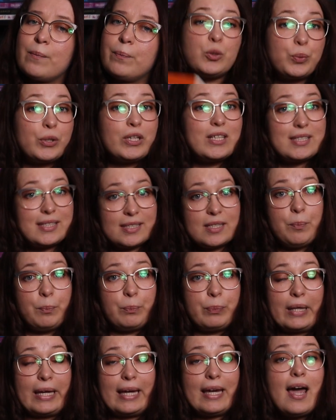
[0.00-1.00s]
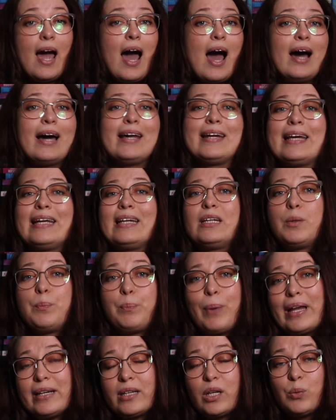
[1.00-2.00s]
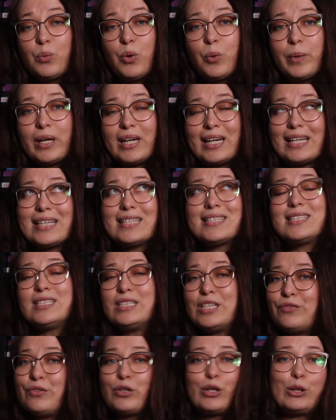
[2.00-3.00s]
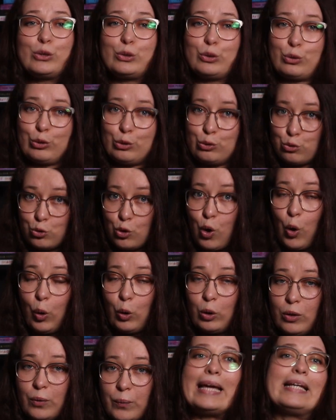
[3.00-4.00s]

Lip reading: To put it simply, an independent woman is difficult to control.